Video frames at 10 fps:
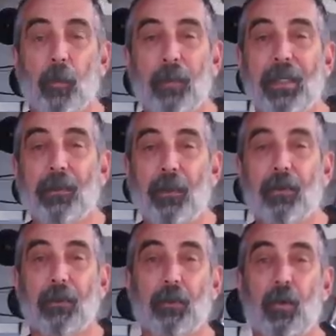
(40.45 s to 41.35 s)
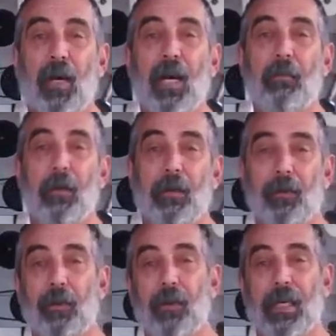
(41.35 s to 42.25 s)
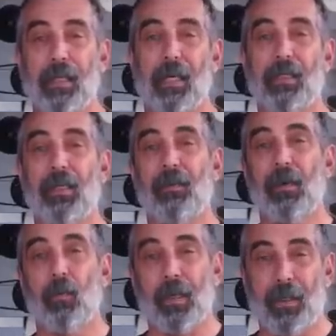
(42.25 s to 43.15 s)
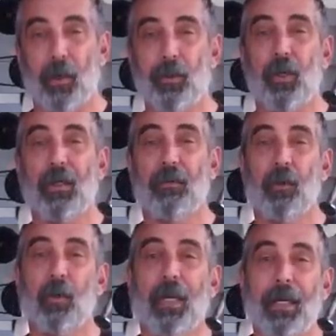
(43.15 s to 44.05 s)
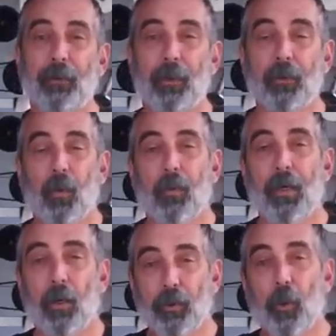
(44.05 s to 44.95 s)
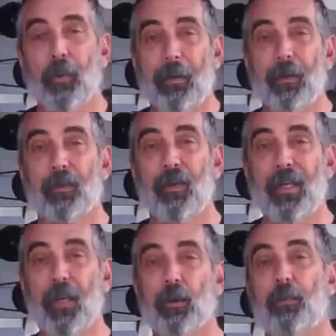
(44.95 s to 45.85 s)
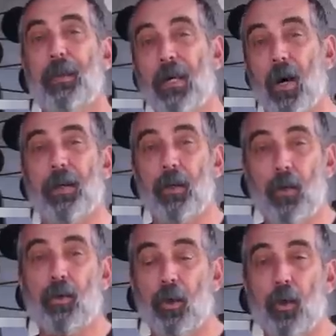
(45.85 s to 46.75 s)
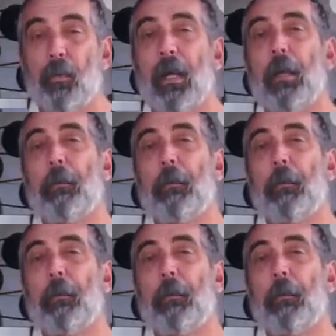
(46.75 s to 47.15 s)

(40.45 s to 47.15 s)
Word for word: please do subscribe to Gun Guy TV at one of the alternative locations where we also publish videos beyond YouTube.